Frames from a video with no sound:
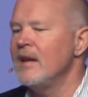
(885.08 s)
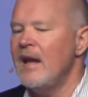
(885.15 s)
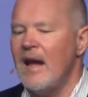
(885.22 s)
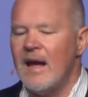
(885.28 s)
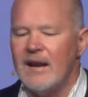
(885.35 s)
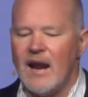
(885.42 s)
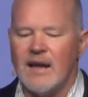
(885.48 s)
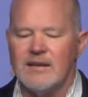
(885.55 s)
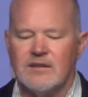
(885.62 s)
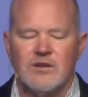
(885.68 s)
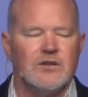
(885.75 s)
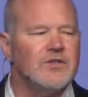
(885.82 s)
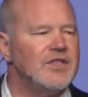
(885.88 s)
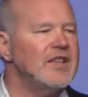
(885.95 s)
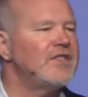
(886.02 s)
And I
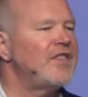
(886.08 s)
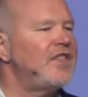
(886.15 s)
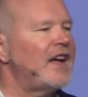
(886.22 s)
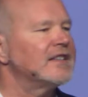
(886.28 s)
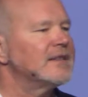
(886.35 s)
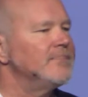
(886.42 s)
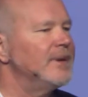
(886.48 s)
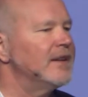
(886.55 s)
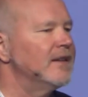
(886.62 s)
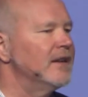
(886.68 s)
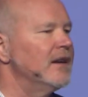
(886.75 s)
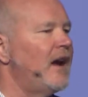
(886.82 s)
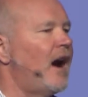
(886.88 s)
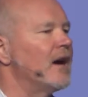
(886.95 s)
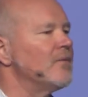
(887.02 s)
do think that that's a
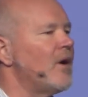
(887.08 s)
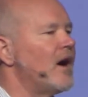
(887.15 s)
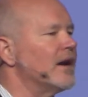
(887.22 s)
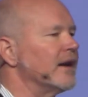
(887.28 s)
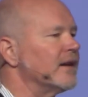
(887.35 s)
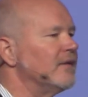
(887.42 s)
bit ironic.